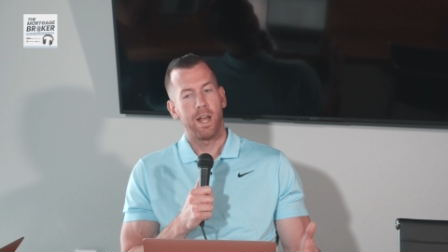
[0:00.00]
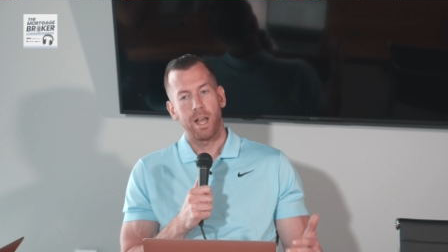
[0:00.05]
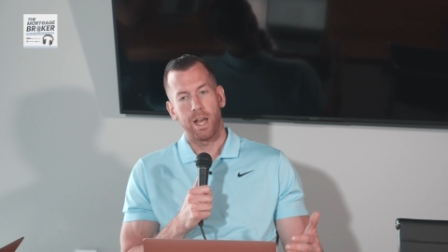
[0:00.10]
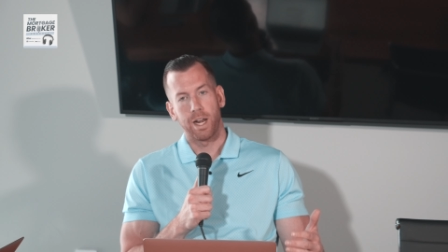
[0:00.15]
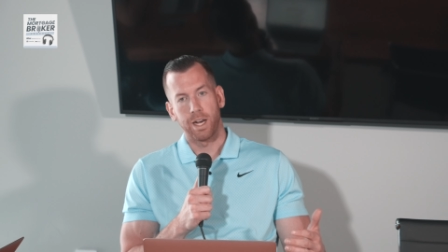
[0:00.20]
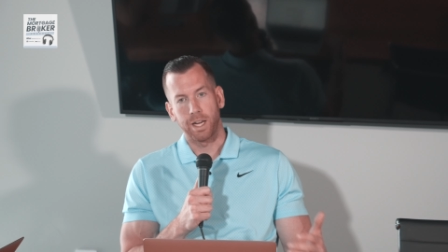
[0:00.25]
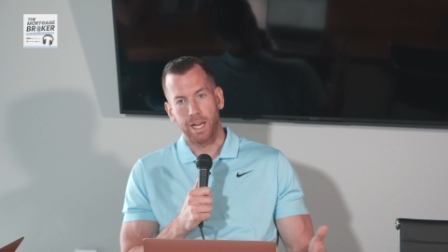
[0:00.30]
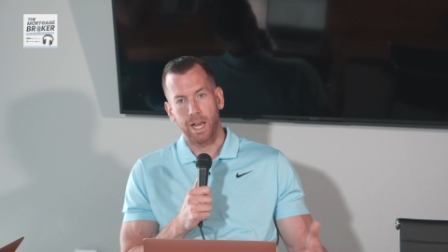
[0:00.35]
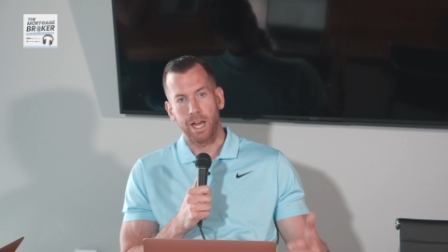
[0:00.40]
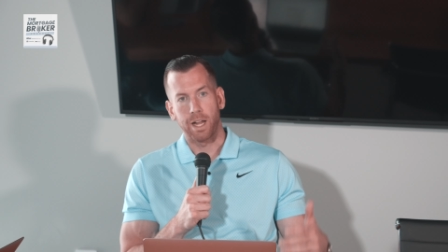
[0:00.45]

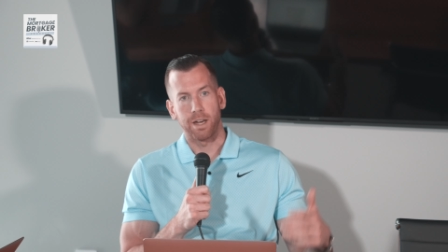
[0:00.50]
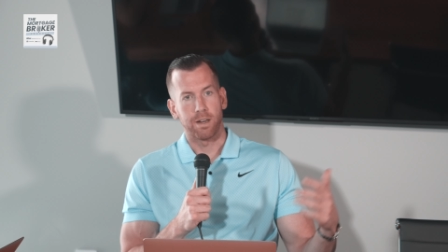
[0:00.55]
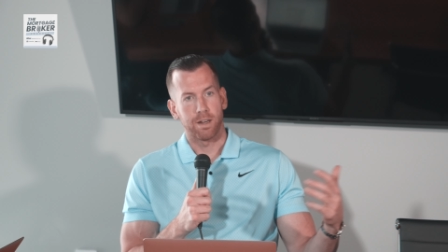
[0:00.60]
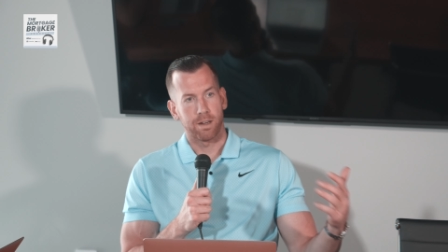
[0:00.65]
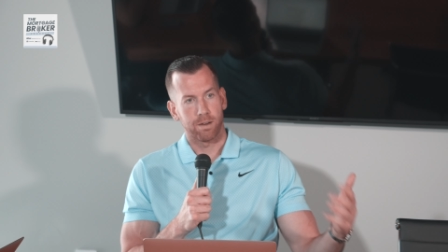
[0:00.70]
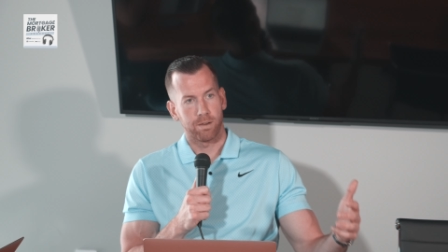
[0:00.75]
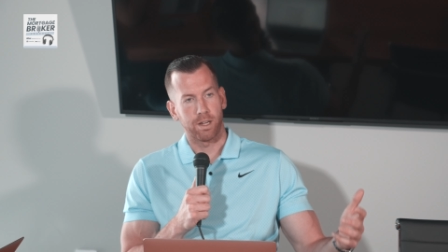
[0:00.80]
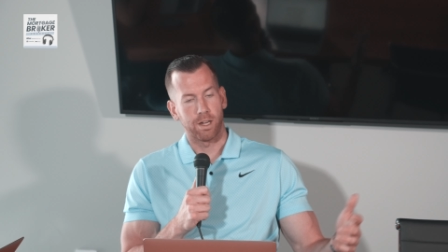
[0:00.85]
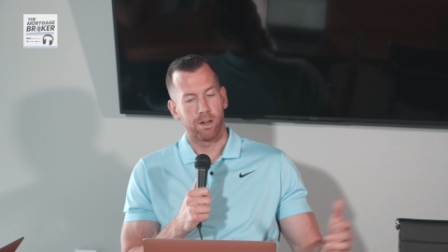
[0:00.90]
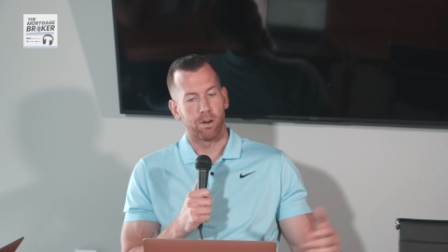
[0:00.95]
And again,
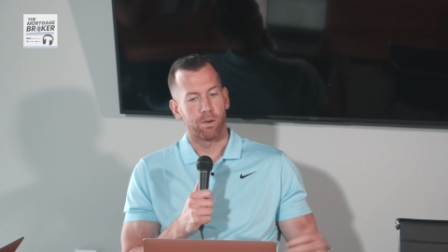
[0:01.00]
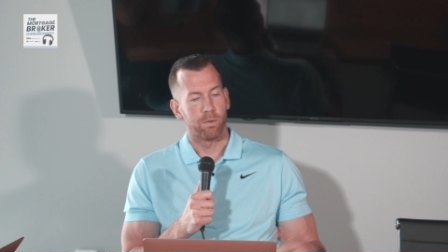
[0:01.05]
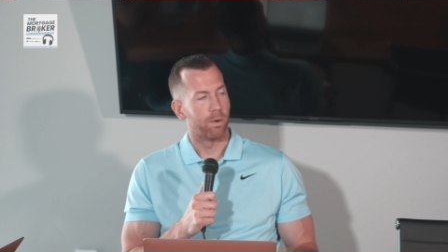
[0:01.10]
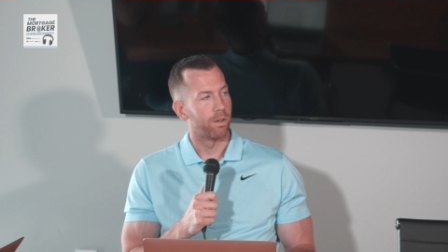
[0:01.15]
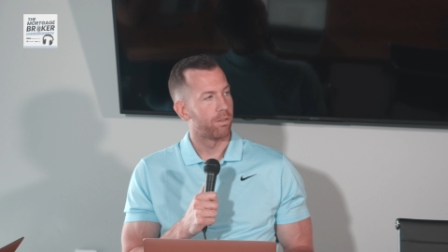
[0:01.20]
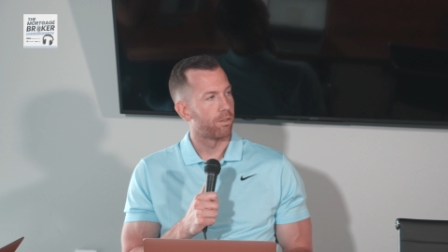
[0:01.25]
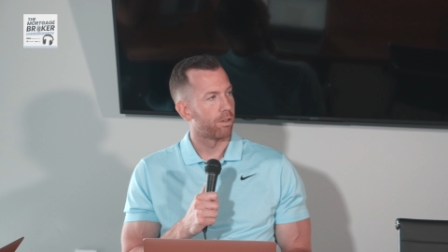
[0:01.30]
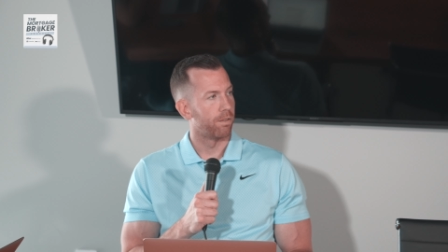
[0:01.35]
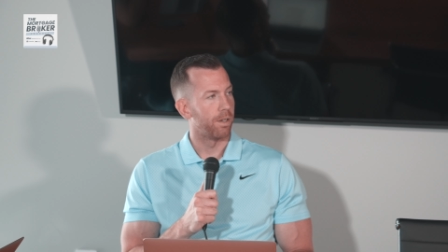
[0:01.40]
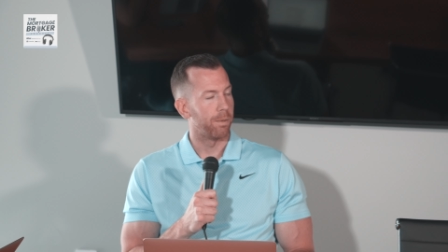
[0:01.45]

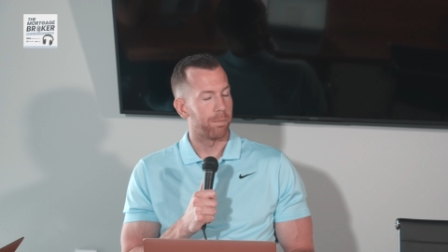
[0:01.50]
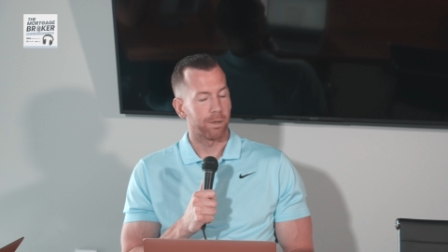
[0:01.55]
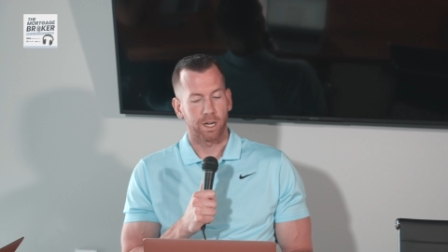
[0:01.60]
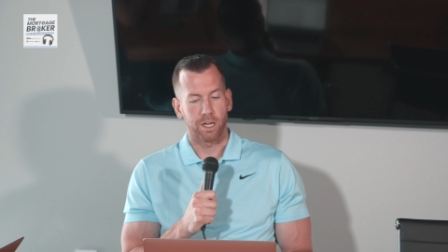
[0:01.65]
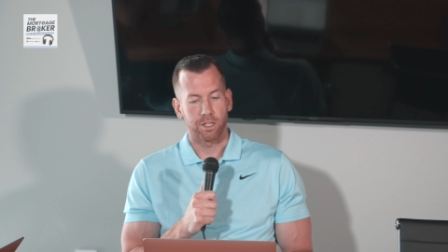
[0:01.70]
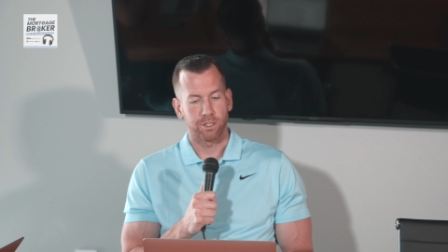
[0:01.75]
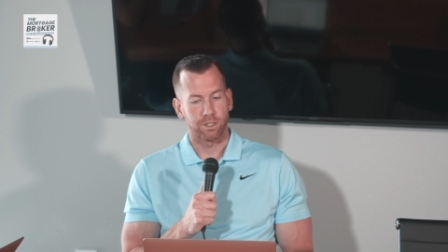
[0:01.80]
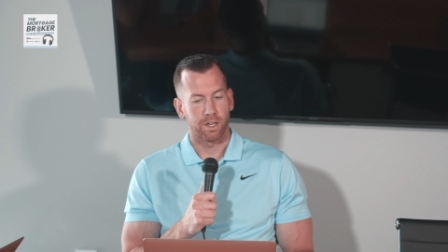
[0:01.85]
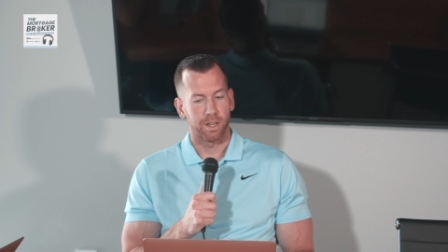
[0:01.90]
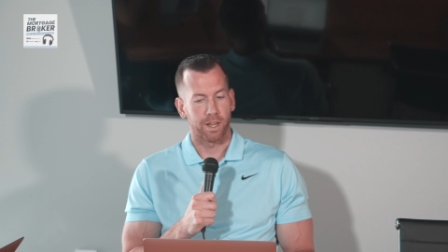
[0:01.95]
what's the repercussion of